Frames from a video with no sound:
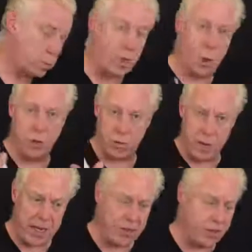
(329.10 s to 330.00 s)
Which
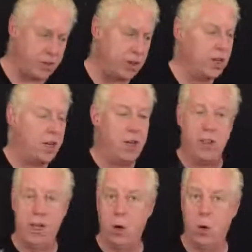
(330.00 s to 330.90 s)
means
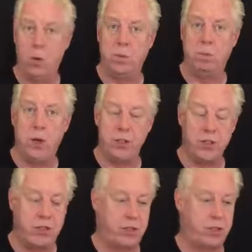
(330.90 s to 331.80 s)
the old
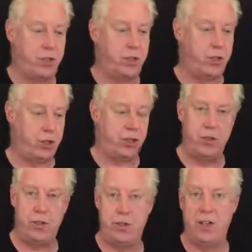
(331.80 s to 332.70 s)
musts,
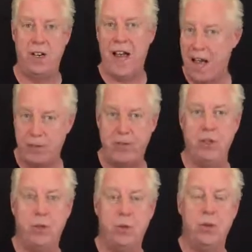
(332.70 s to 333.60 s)
shoulds, and
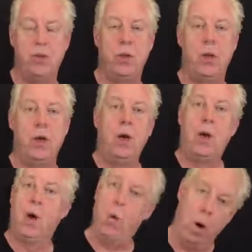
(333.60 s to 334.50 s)
have-tos
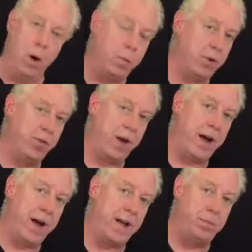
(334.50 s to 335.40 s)
won't
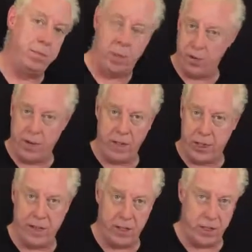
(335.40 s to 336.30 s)
provide
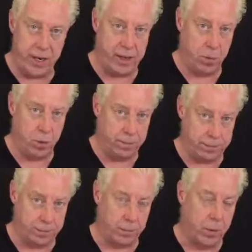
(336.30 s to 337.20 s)
motivational energy anymore.
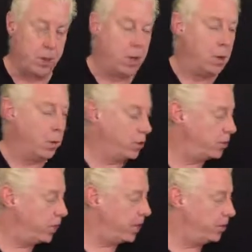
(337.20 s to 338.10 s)
Which
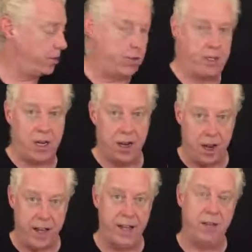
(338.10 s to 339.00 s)
means the
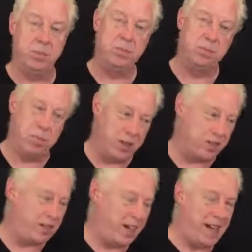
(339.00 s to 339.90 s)
client
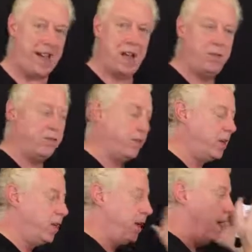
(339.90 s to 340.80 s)
must have
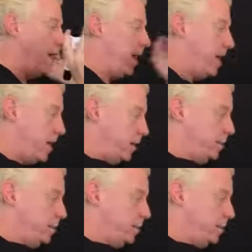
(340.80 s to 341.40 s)
a